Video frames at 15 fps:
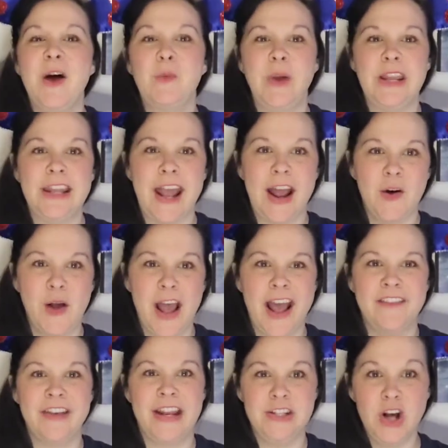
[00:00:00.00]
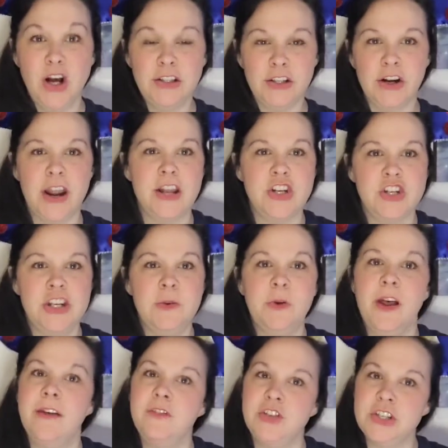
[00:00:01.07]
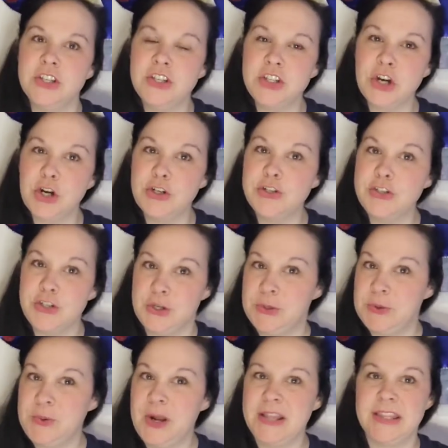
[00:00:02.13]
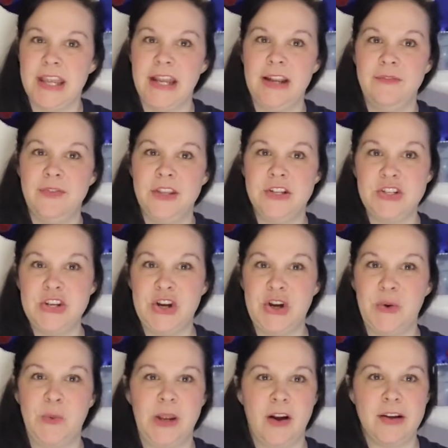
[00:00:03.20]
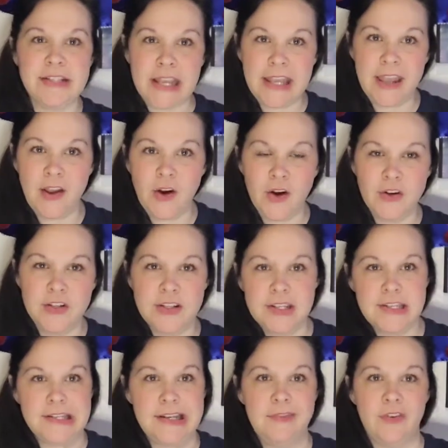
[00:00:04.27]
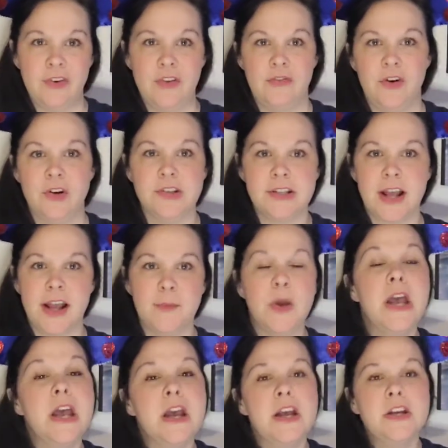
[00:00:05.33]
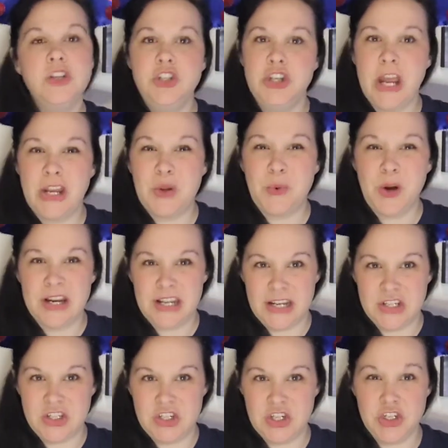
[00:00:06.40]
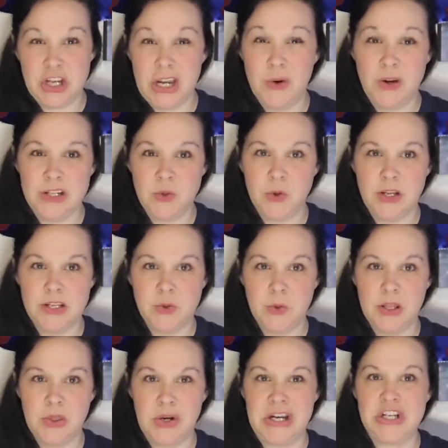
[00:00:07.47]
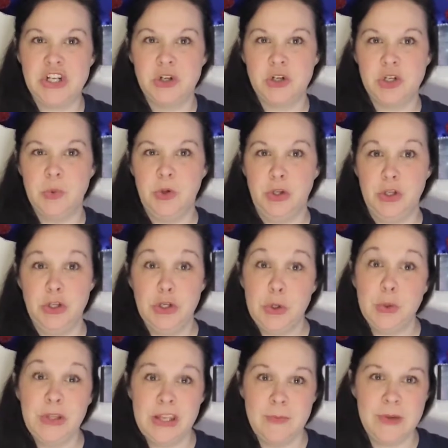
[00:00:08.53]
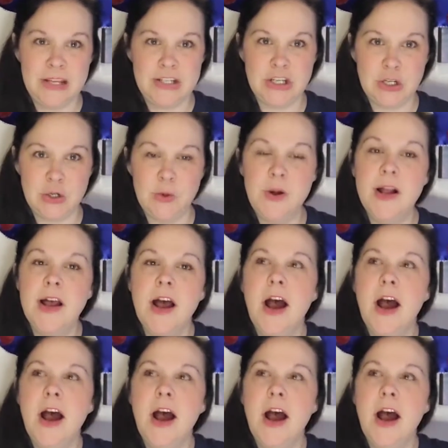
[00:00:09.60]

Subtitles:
We now have a toddler and she will have just turned 2 at the end of this year. We are taking her to Disney for the first time January next year, January 2023. So she will newly be 2.